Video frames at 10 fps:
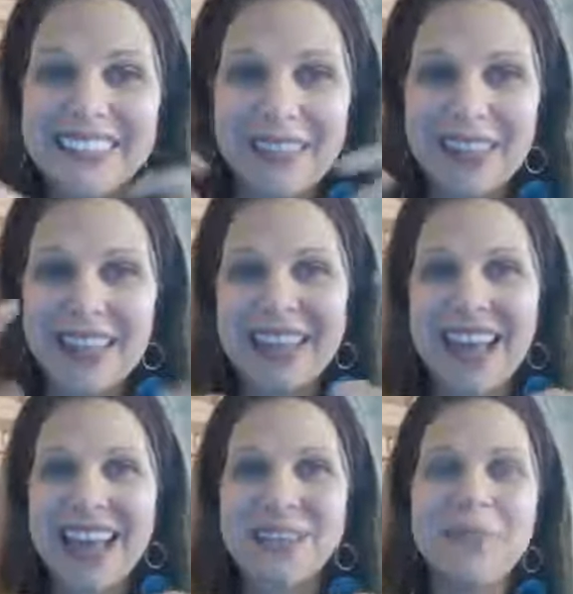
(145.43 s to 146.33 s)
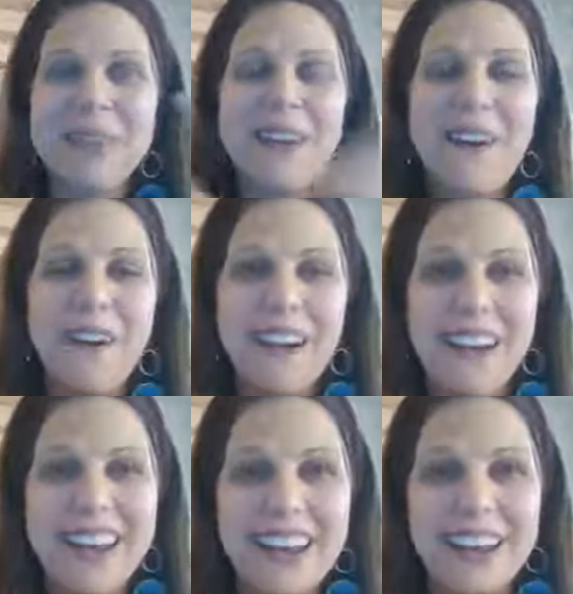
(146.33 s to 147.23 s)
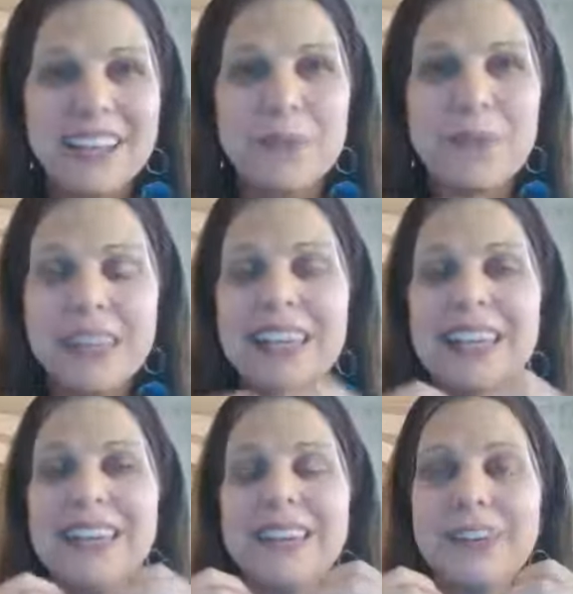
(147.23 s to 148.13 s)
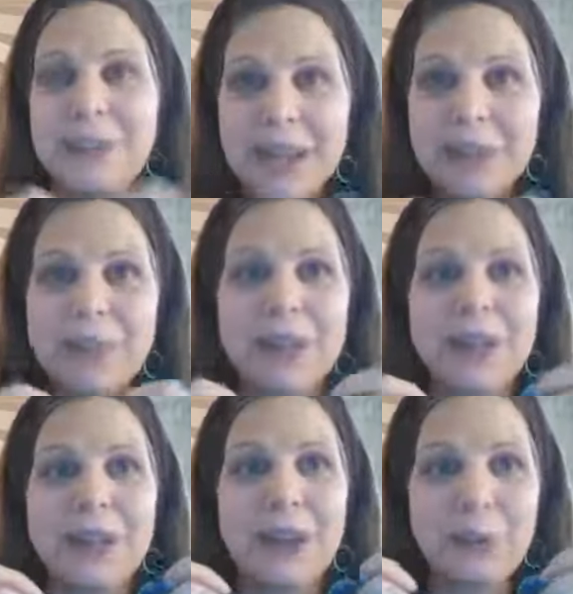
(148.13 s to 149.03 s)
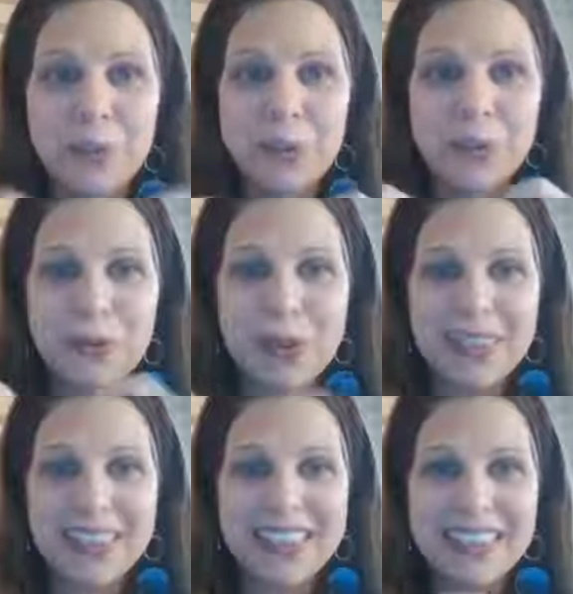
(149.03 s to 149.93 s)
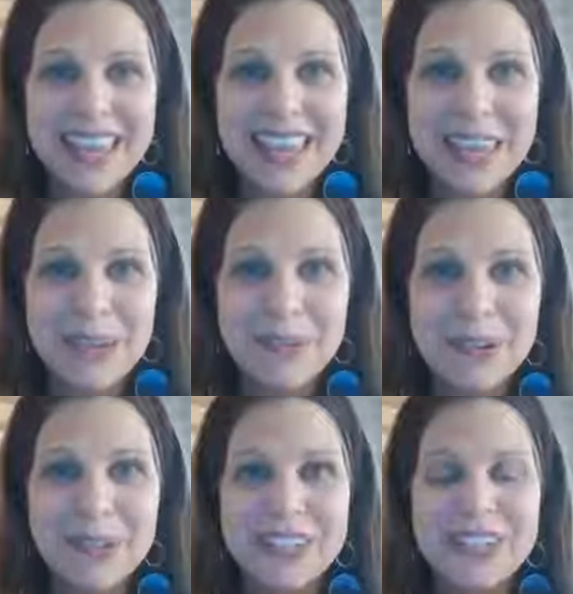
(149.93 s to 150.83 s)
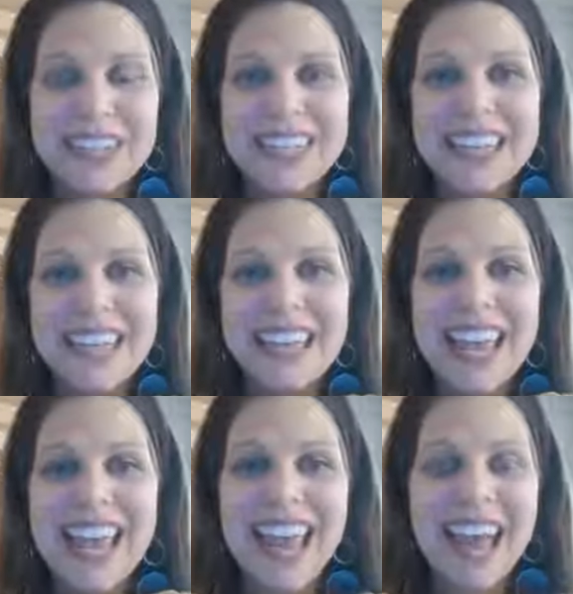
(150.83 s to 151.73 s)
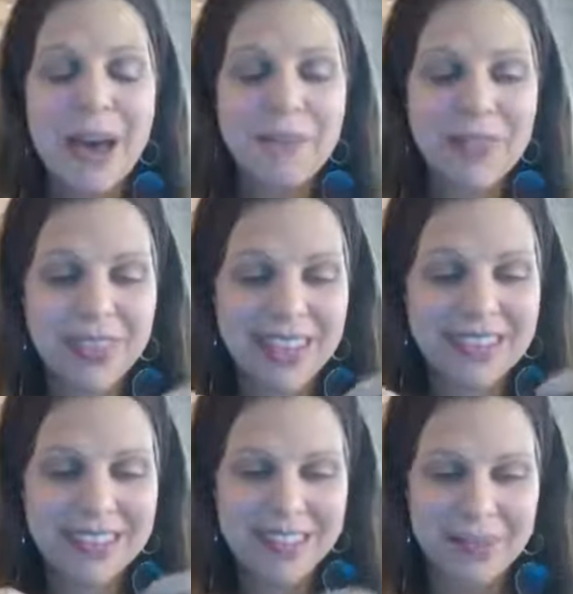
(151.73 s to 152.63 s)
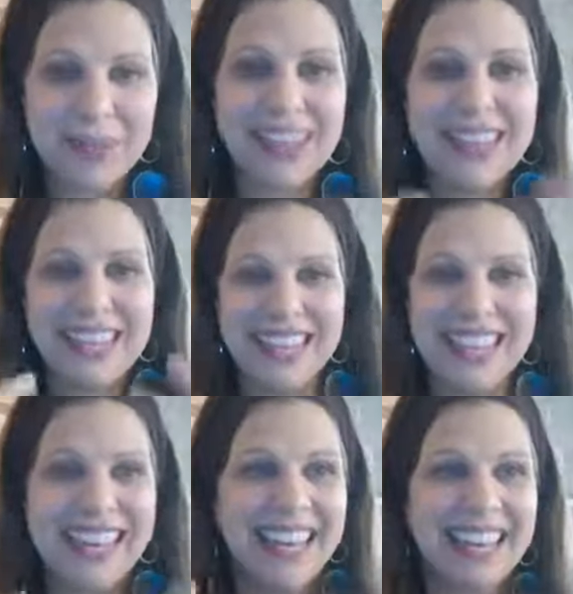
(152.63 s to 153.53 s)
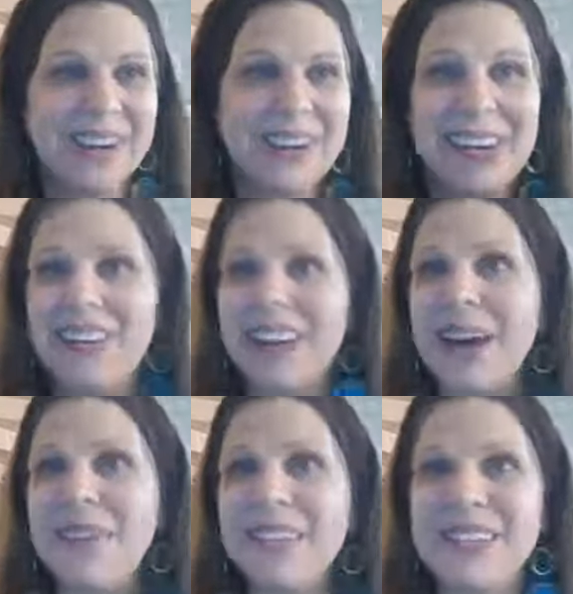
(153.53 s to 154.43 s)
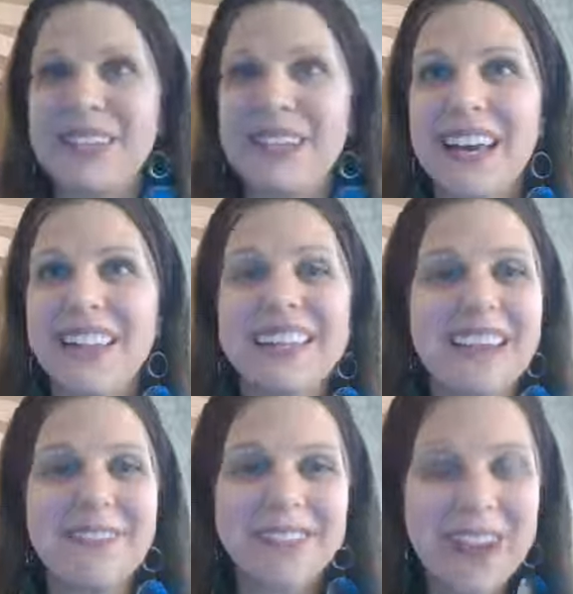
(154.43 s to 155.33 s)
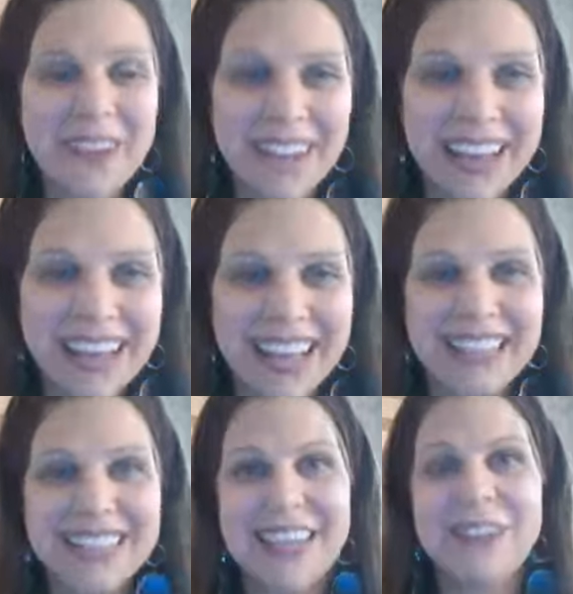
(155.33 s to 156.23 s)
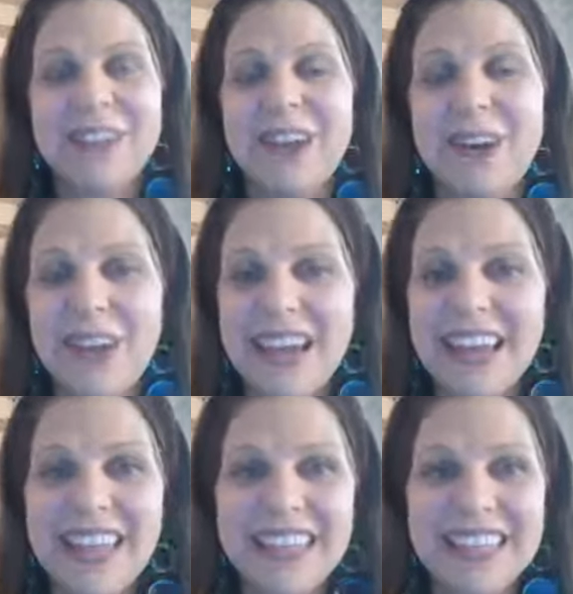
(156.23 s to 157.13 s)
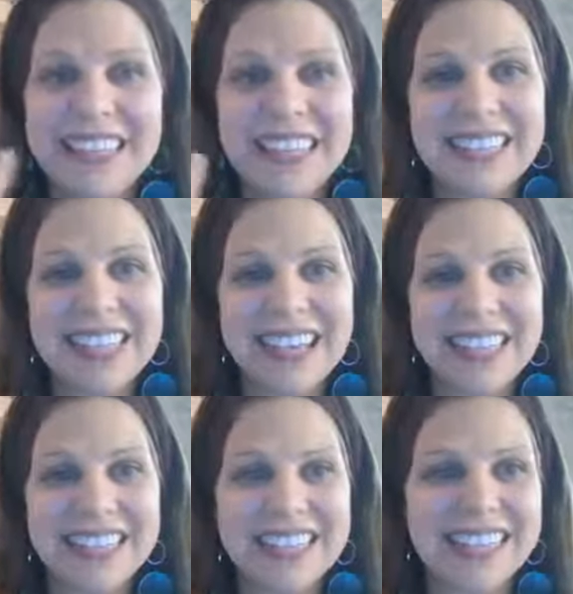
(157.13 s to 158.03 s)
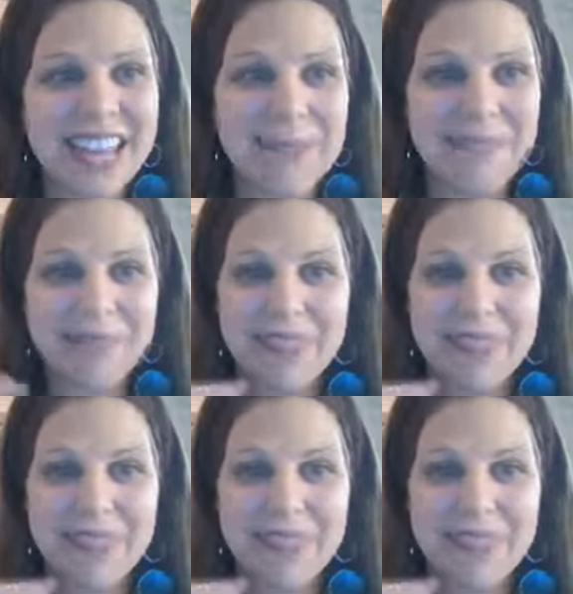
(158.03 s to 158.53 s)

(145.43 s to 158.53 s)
The SPR is a really incredible root within the Hebrew tradition that really, we're coming to the Sefer Torah. A Sefer Torah is not just a